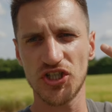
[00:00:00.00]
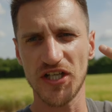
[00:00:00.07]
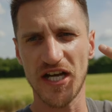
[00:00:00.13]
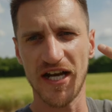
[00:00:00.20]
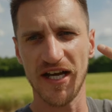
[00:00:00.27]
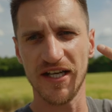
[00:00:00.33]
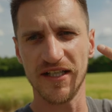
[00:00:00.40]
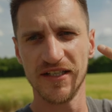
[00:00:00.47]
which
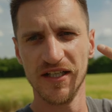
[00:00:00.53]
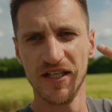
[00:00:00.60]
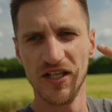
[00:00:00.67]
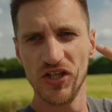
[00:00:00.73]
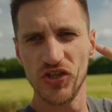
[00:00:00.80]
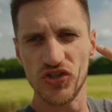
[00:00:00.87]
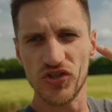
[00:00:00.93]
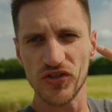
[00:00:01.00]
means
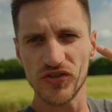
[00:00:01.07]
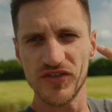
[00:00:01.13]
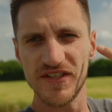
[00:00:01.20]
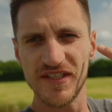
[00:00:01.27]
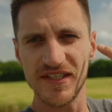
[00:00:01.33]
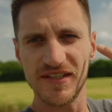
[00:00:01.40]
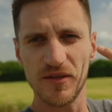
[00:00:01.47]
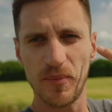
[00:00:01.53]
if you've
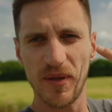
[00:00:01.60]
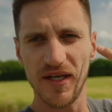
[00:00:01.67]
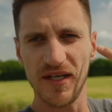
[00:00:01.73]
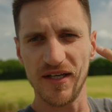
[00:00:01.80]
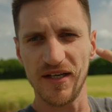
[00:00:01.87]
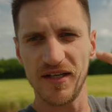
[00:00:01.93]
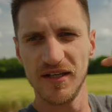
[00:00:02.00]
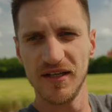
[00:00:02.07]
set your white
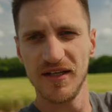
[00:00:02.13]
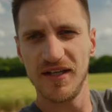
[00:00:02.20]
balance